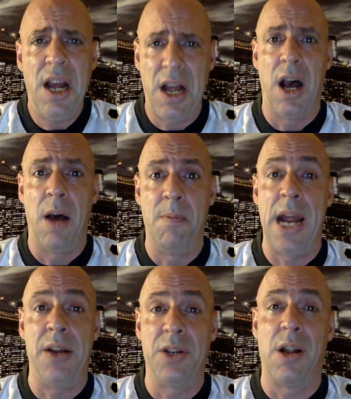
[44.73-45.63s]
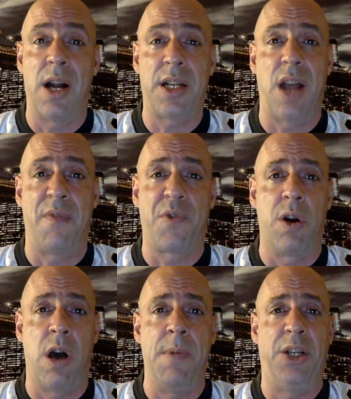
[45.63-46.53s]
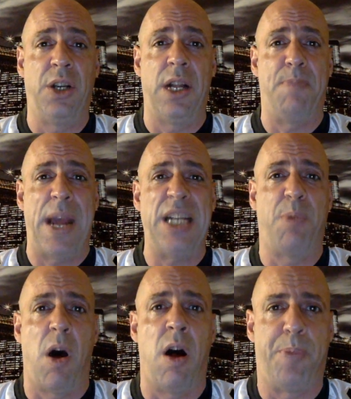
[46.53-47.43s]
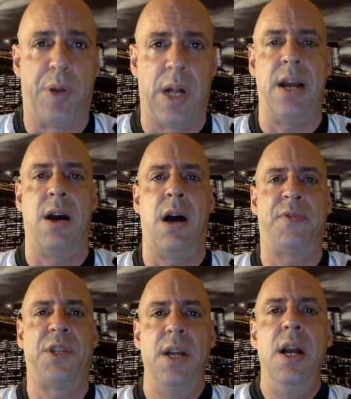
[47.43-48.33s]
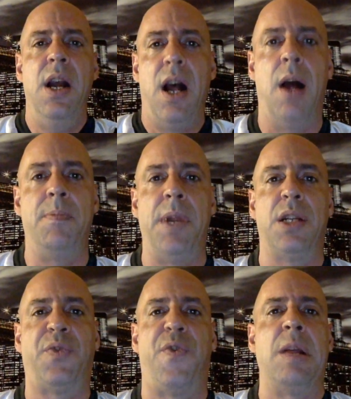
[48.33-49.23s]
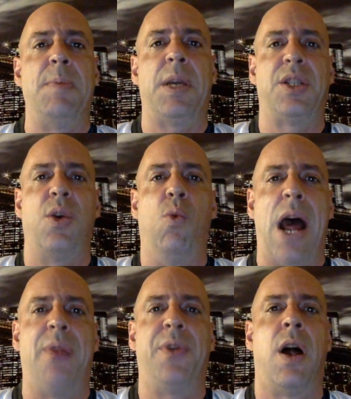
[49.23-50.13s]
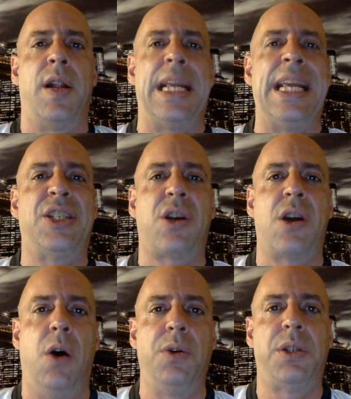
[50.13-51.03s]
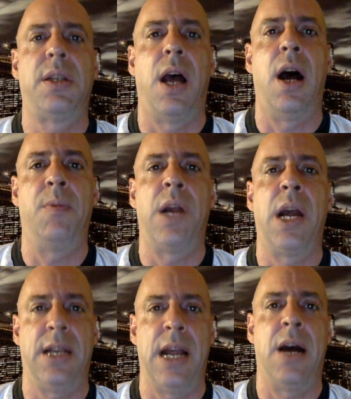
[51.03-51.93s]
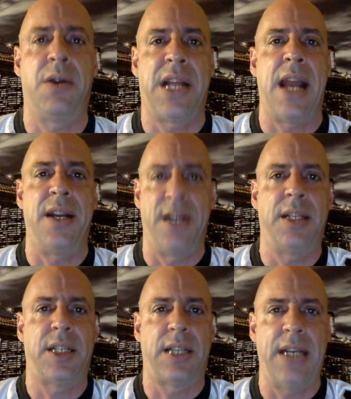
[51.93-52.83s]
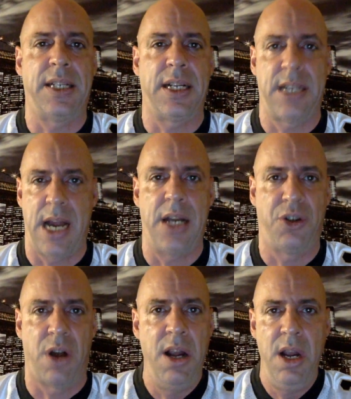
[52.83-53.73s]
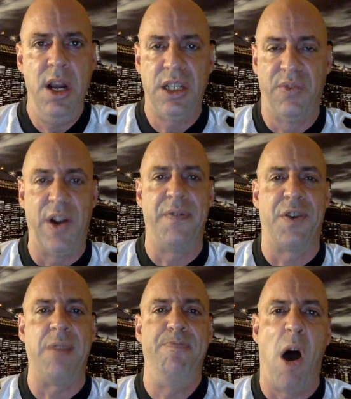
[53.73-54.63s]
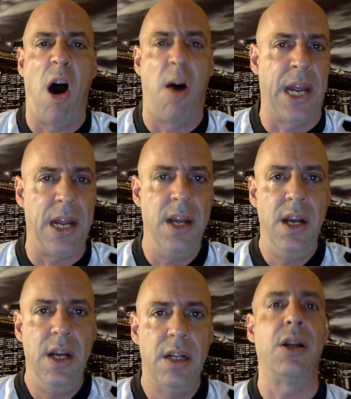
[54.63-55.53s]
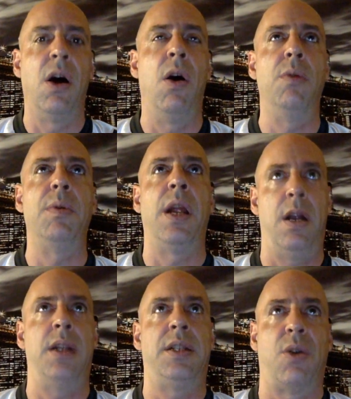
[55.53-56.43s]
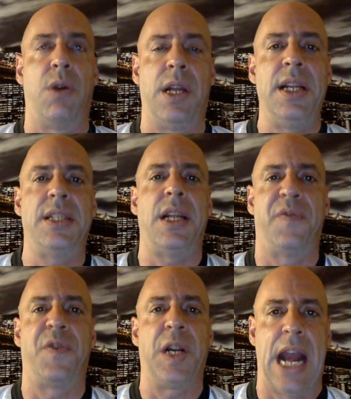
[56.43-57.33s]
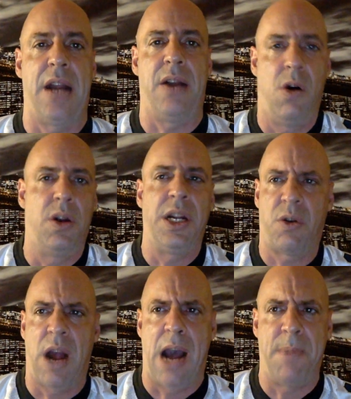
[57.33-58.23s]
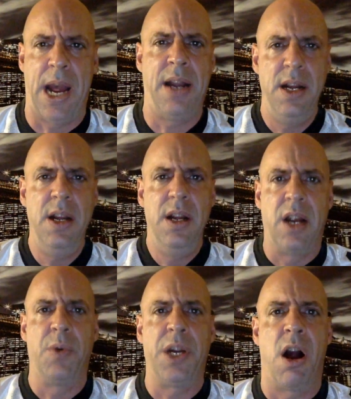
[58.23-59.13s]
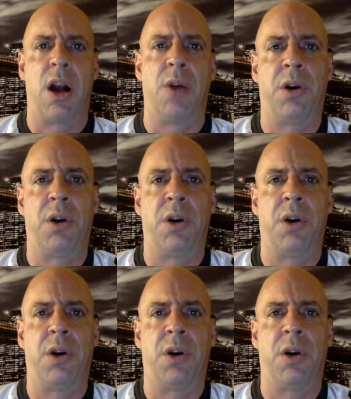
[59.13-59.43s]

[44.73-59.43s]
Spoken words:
Man, there's a lot of stuff going on. Major League Baseball playoffs. It's funny because the weather on the East Coast right now, Canada, States, etc., is very, very balmy. So, it's sort of easy to forget. Holy crap, man. Here we are.